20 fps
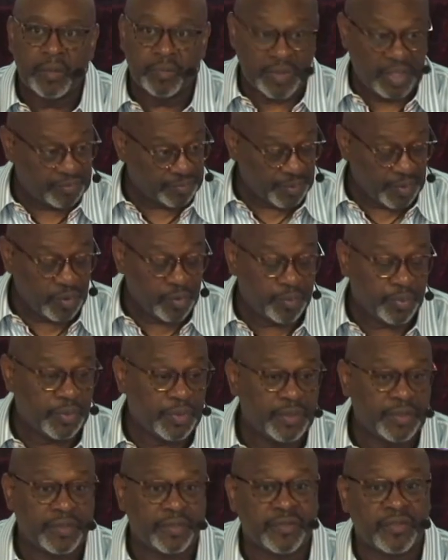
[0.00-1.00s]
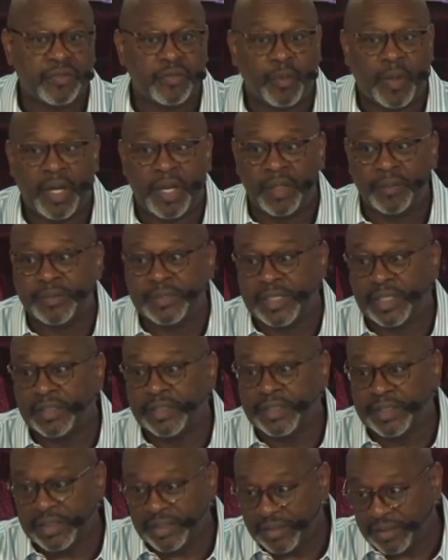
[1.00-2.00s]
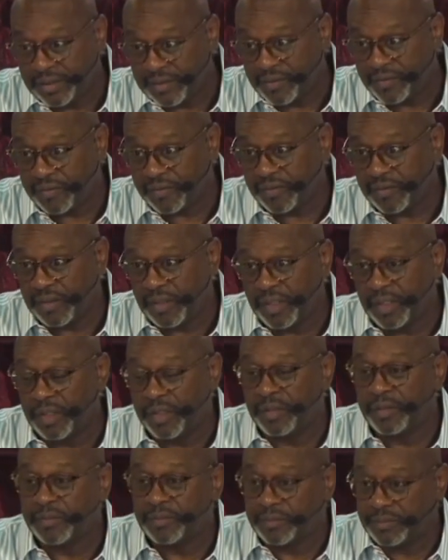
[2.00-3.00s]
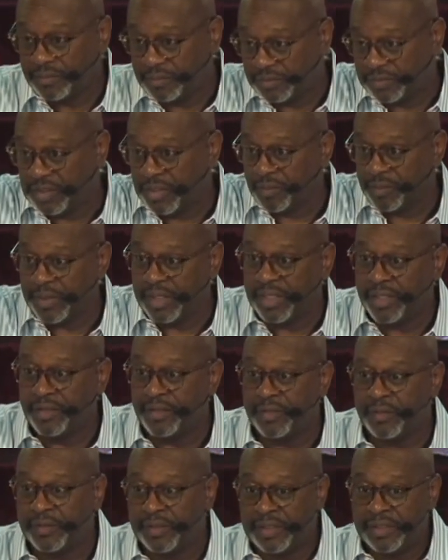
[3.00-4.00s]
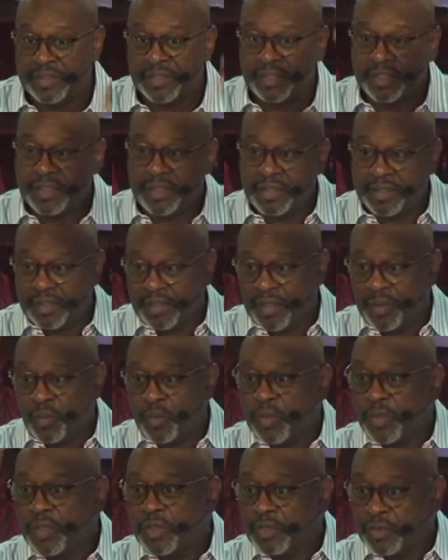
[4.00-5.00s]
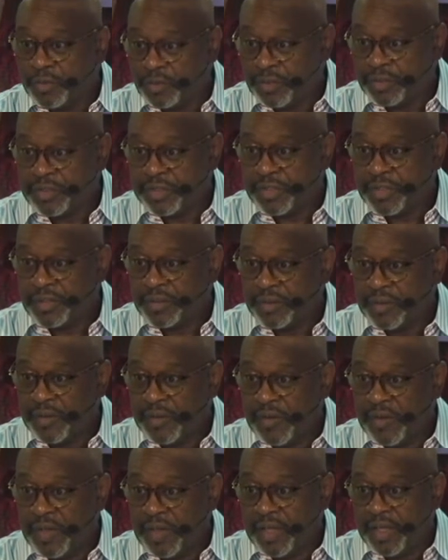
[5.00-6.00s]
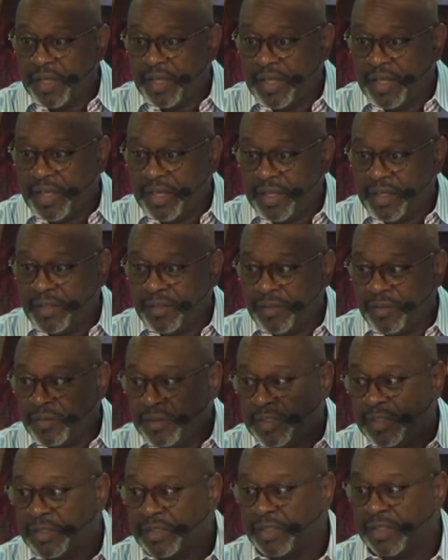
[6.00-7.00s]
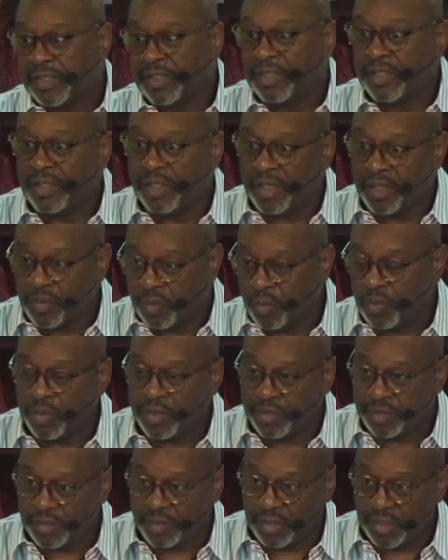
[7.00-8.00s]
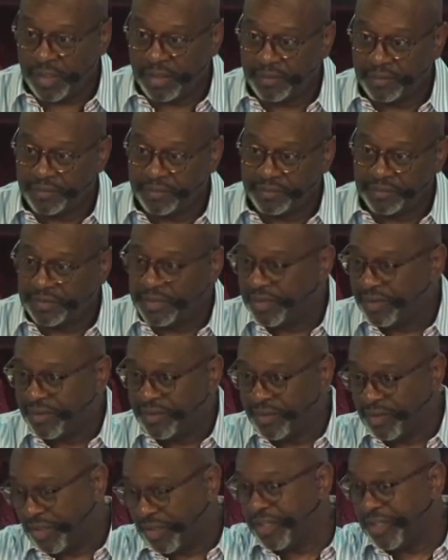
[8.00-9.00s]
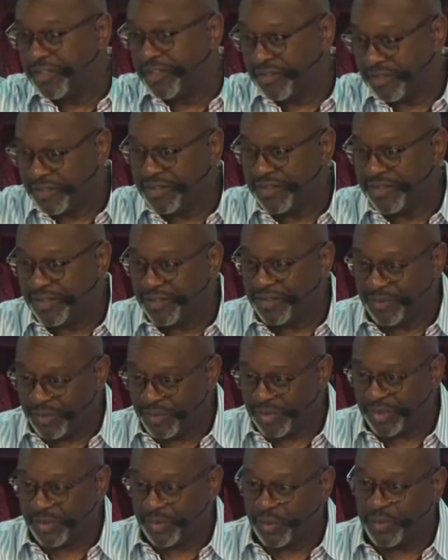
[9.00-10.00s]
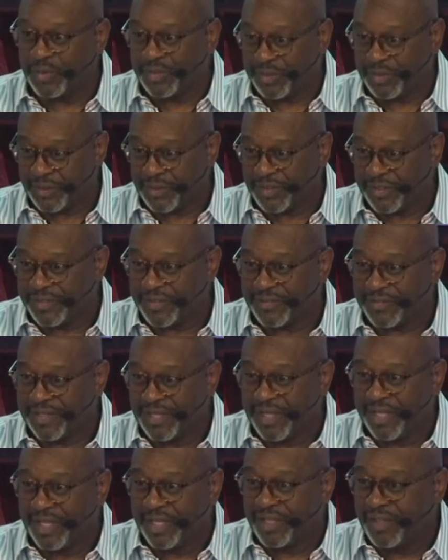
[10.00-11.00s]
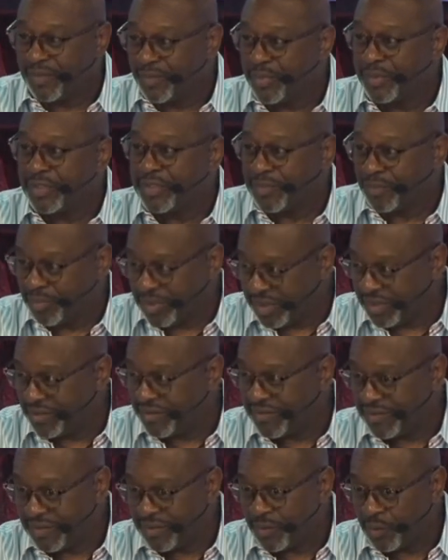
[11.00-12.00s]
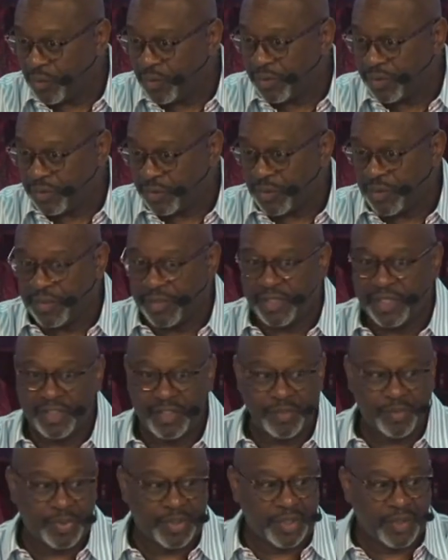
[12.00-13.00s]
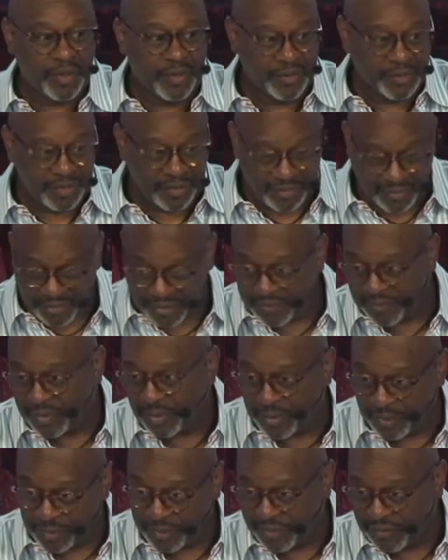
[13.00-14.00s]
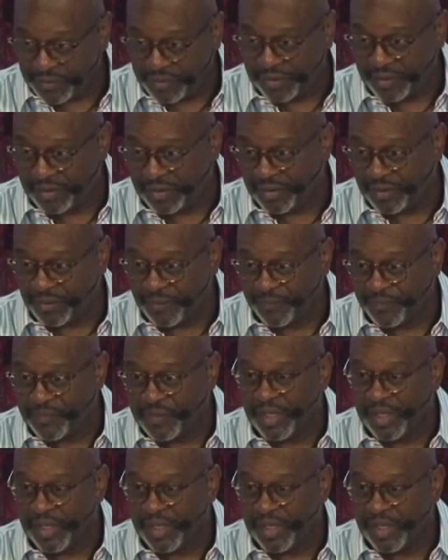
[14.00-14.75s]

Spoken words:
That's my whole point. This is why I'm telling kids, young man, you need to get a water cooler jug. And you need to get a quart jar. And your aunts can tell you what a quart jar is. And you put your pennies in a quart jar, and you put all your silver coins in here.